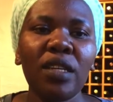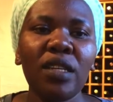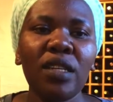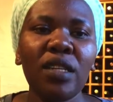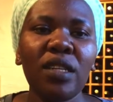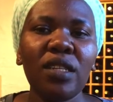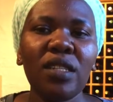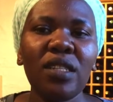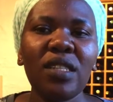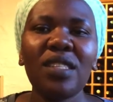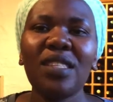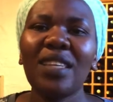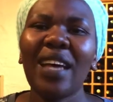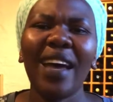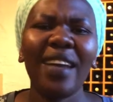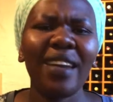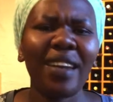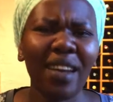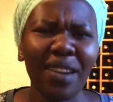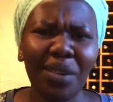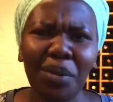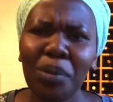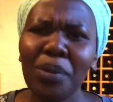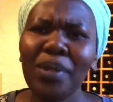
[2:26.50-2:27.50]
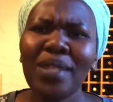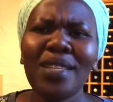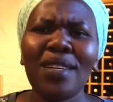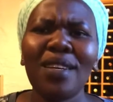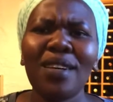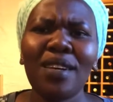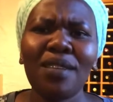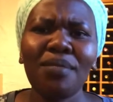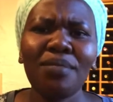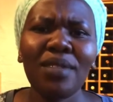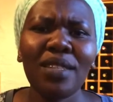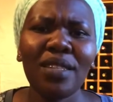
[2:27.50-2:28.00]
it is under no
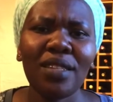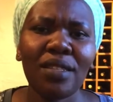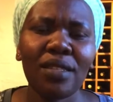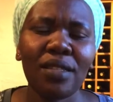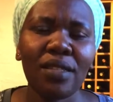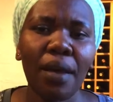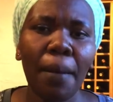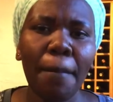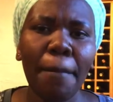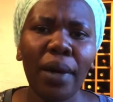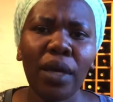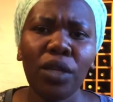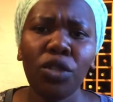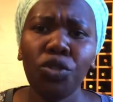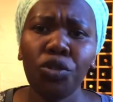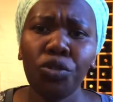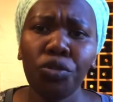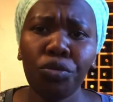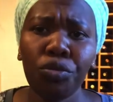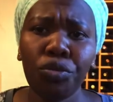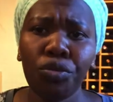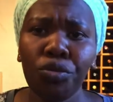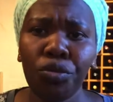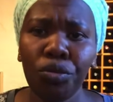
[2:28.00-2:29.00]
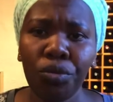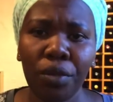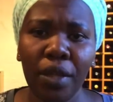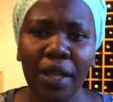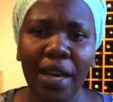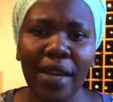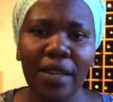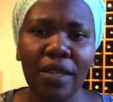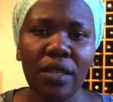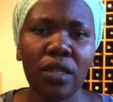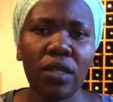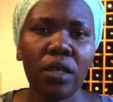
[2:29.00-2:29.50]
circumstance somebody should do
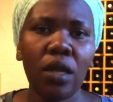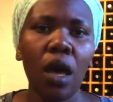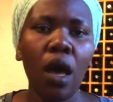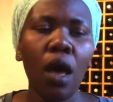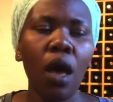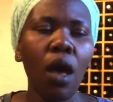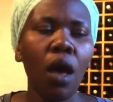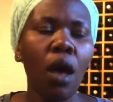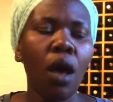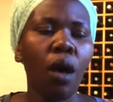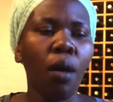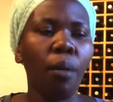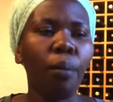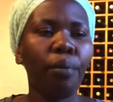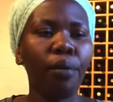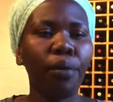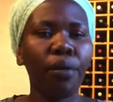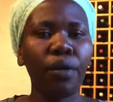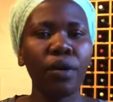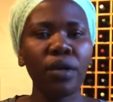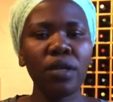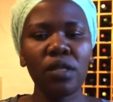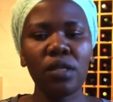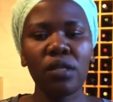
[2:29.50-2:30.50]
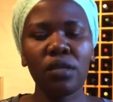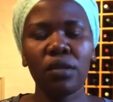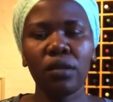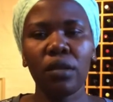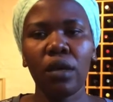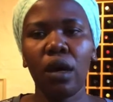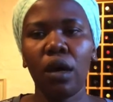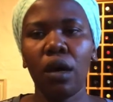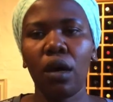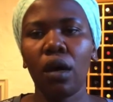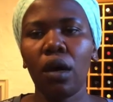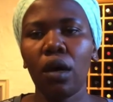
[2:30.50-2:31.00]
that, because
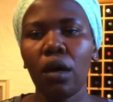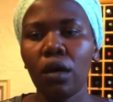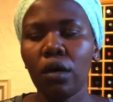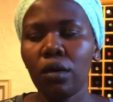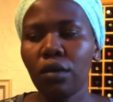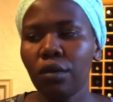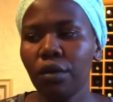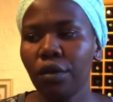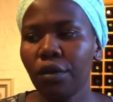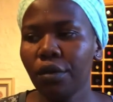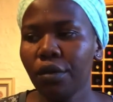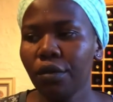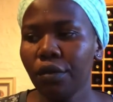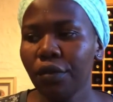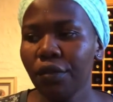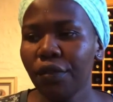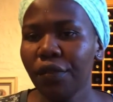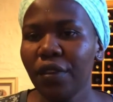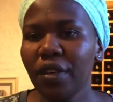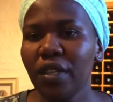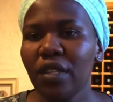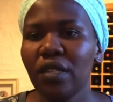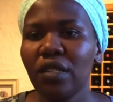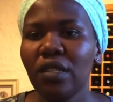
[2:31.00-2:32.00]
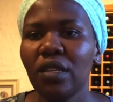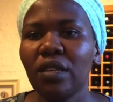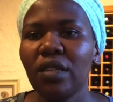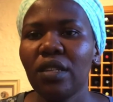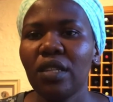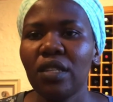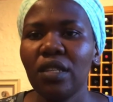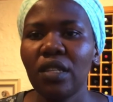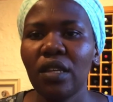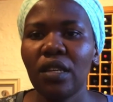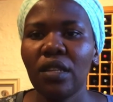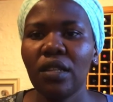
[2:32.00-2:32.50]
first
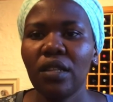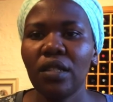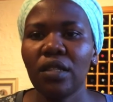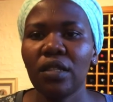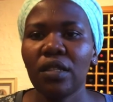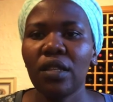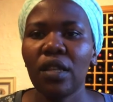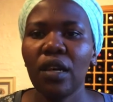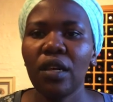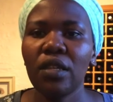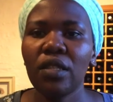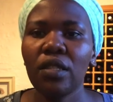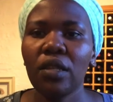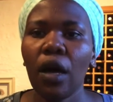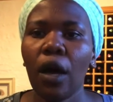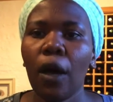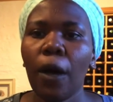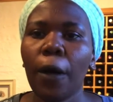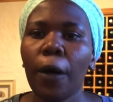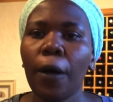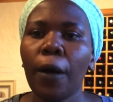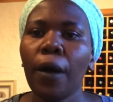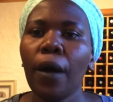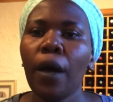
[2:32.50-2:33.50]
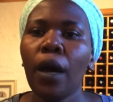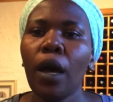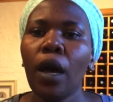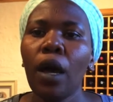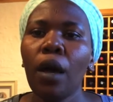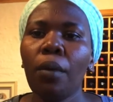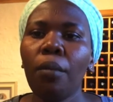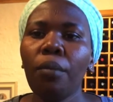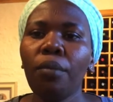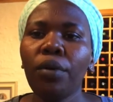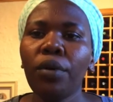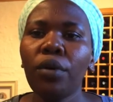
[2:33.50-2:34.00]
reason is that
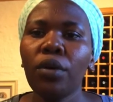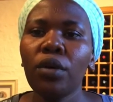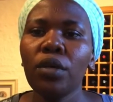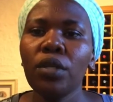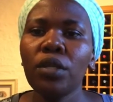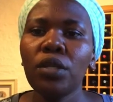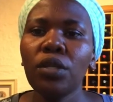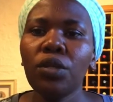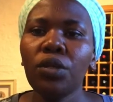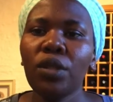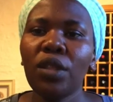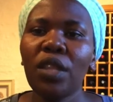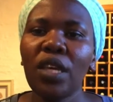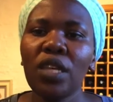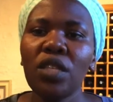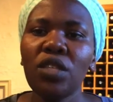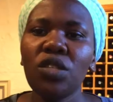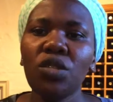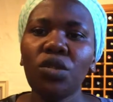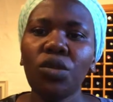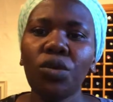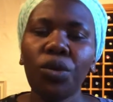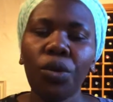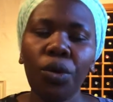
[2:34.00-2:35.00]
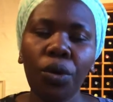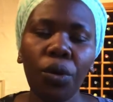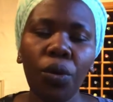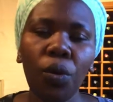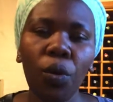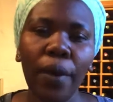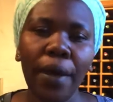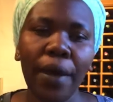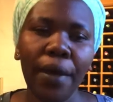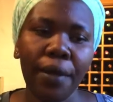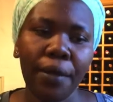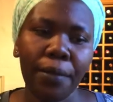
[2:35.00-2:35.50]
because there's no
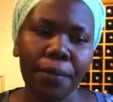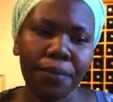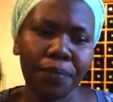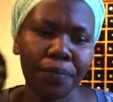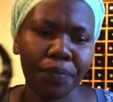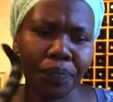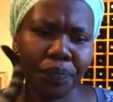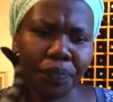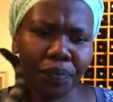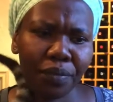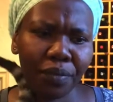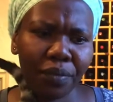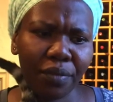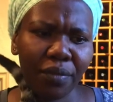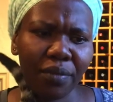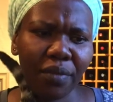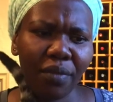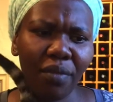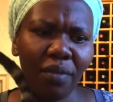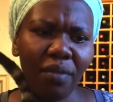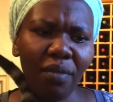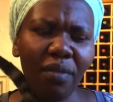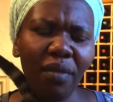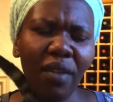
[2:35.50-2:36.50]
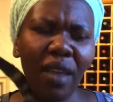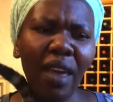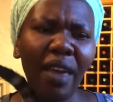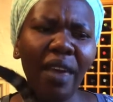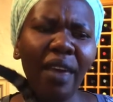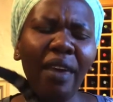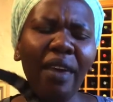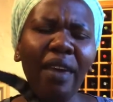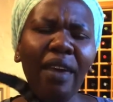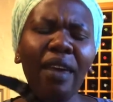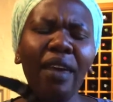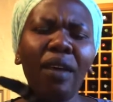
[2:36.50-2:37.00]
way
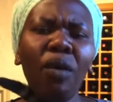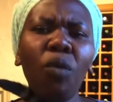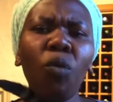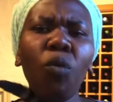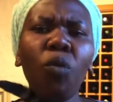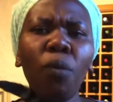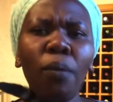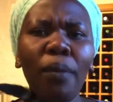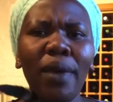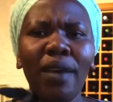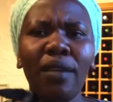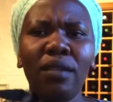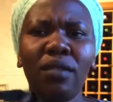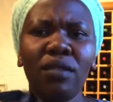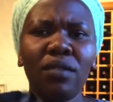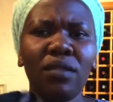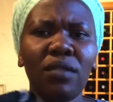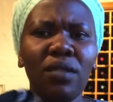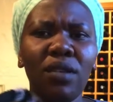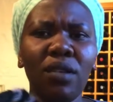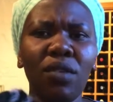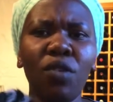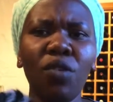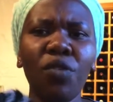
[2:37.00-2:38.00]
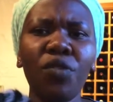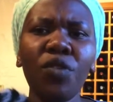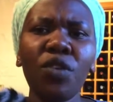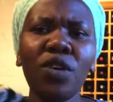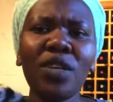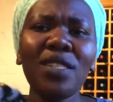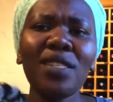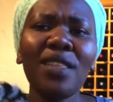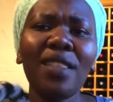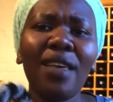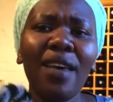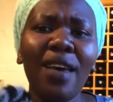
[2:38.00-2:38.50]
a woman, of
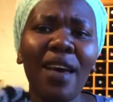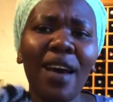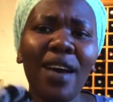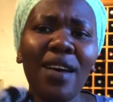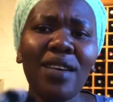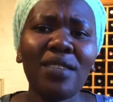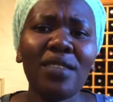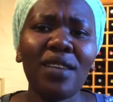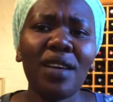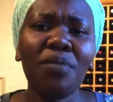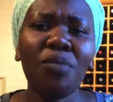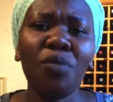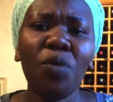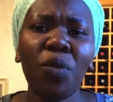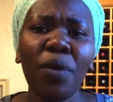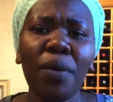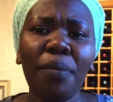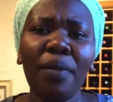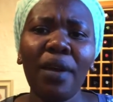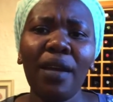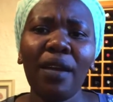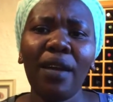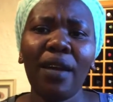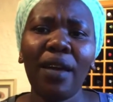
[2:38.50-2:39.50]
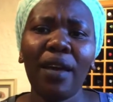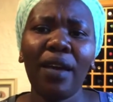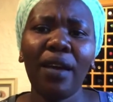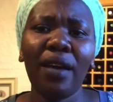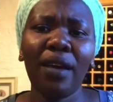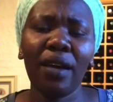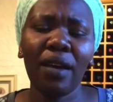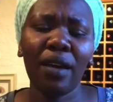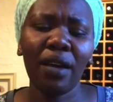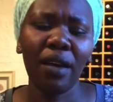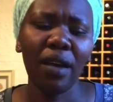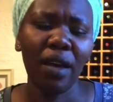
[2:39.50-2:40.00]
course there are some women,
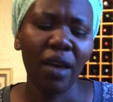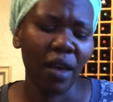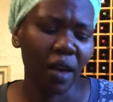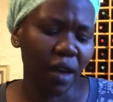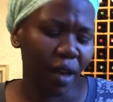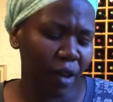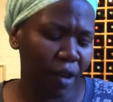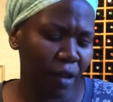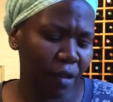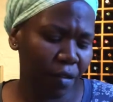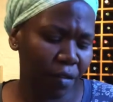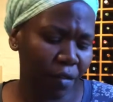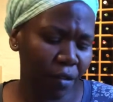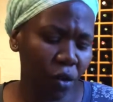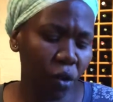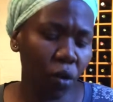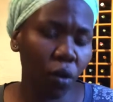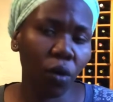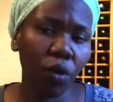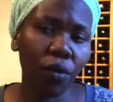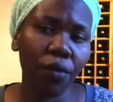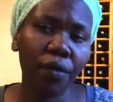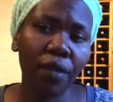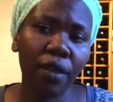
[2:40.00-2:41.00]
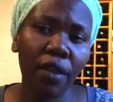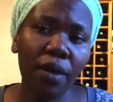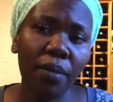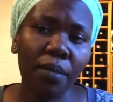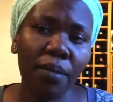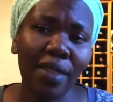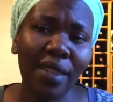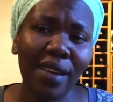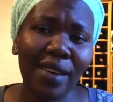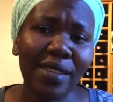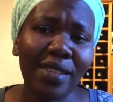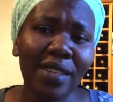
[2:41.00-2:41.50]
like few of
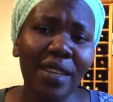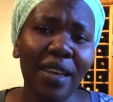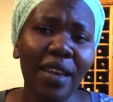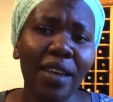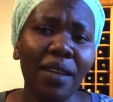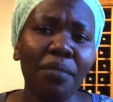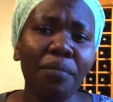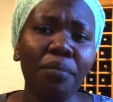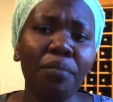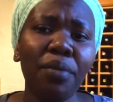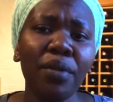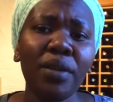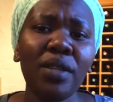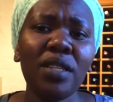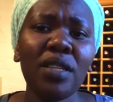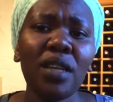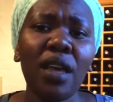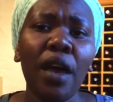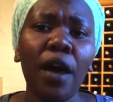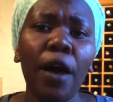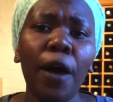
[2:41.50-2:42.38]
them, that can beat